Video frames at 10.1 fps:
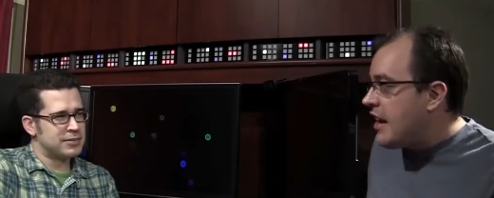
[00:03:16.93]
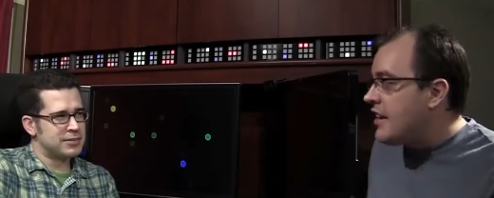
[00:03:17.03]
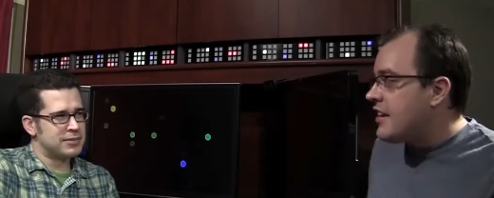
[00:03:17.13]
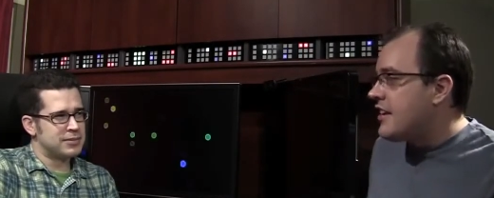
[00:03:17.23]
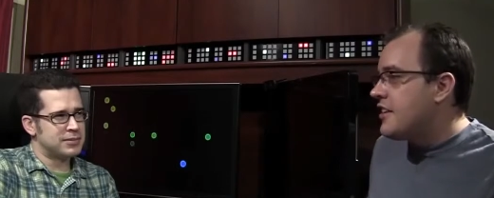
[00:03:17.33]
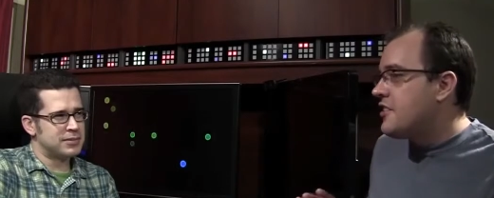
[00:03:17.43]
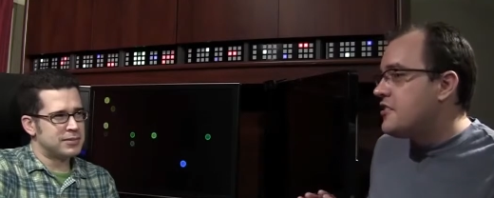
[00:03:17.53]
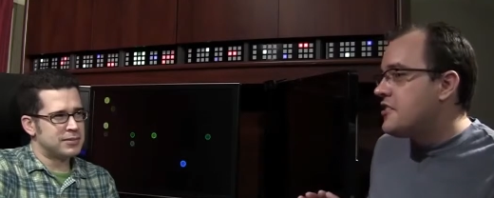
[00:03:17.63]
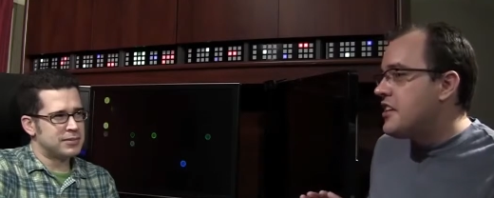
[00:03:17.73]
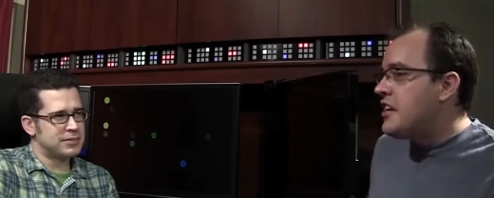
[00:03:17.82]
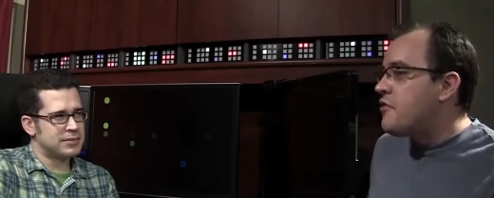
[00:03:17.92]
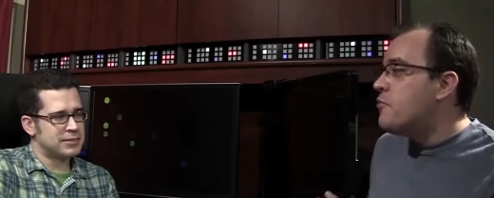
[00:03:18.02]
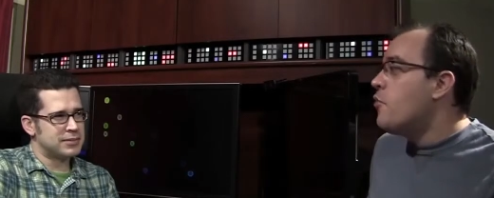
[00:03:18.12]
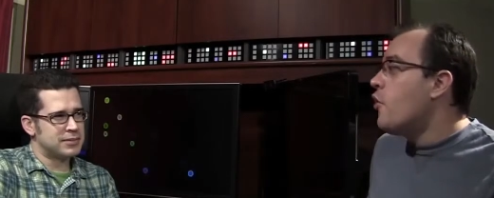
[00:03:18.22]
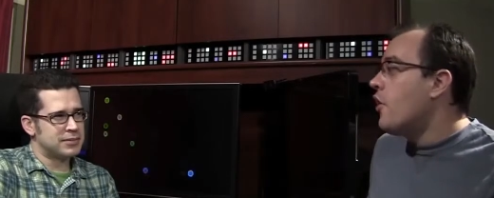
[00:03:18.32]
Speaker 1: it is
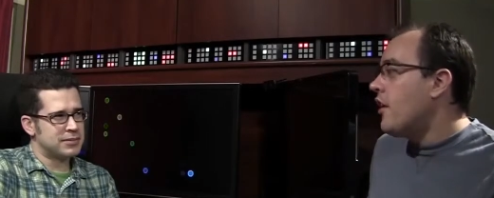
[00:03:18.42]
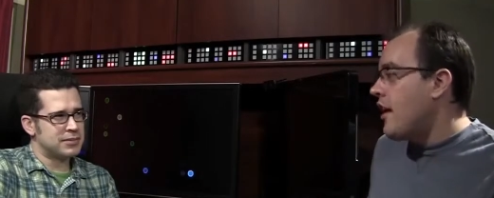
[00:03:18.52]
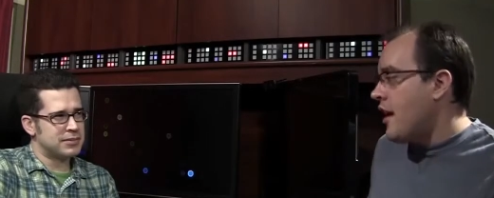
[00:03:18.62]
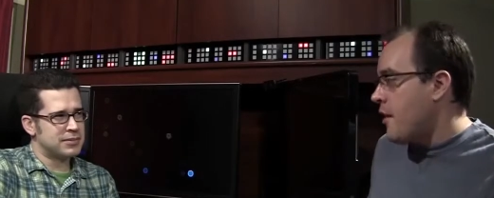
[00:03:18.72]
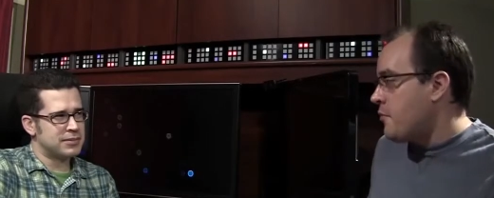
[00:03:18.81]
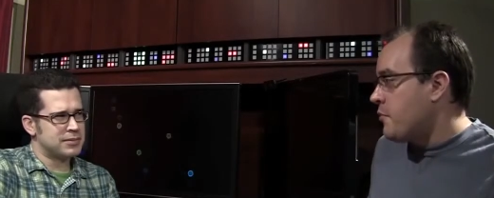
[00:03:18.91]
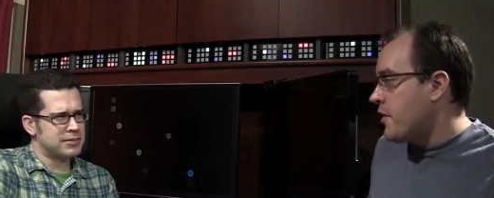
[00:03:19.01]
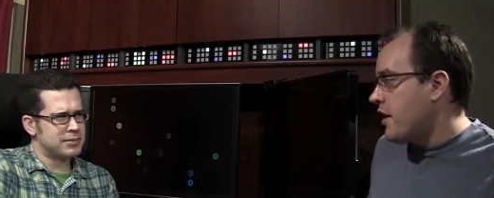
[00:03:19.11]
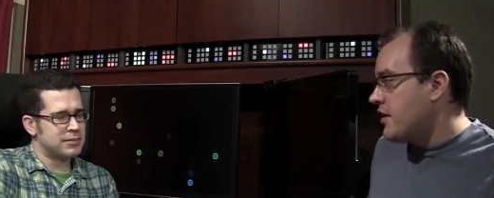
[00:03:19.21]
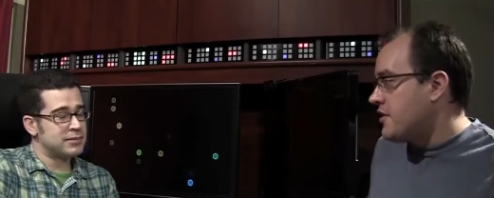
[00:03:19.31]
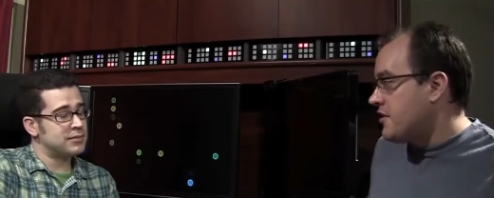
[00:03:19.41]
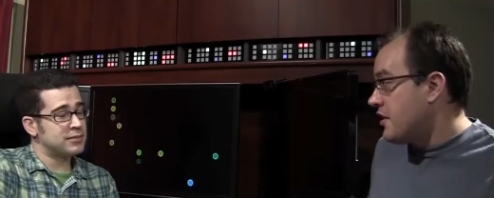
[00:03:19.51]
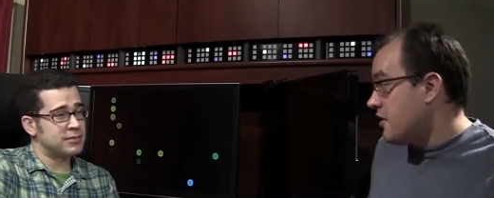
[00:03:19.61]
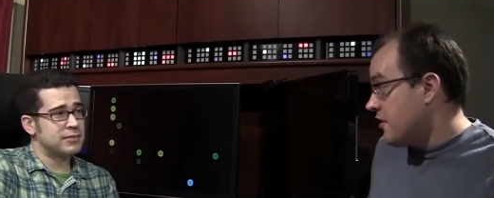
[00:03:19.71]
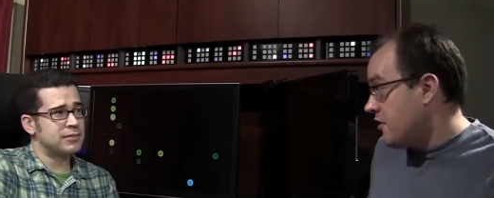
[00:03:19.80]
even more optimized
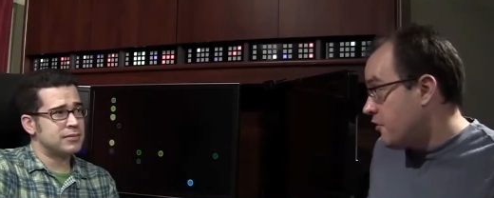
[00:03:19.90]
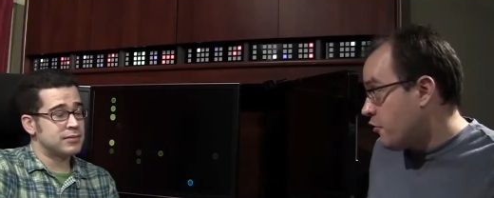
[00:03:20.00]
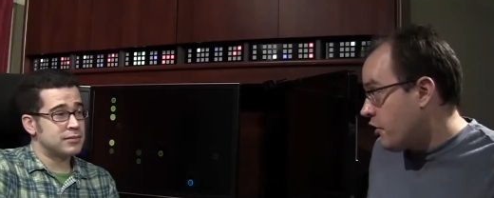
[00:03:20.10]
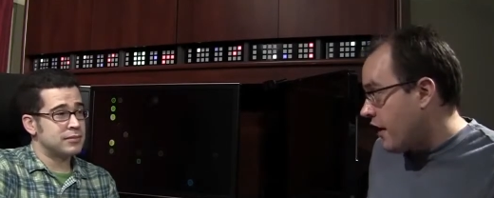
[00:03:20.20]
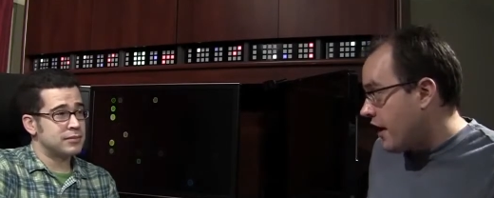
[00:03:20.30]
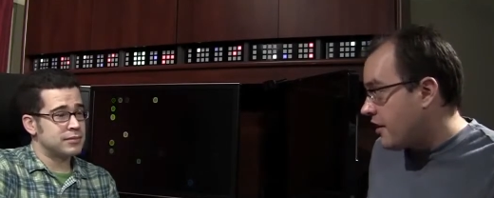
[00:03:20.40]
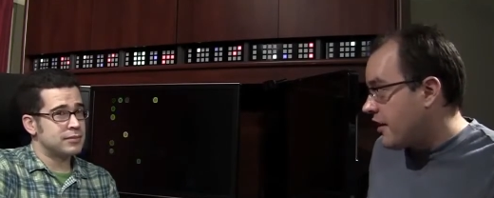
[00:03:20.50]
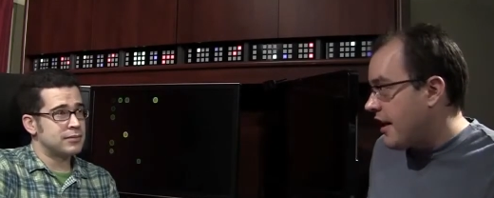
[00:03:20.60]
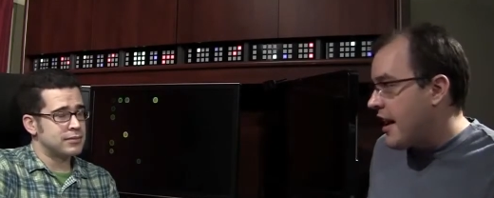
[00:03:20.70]
than the Dvorak.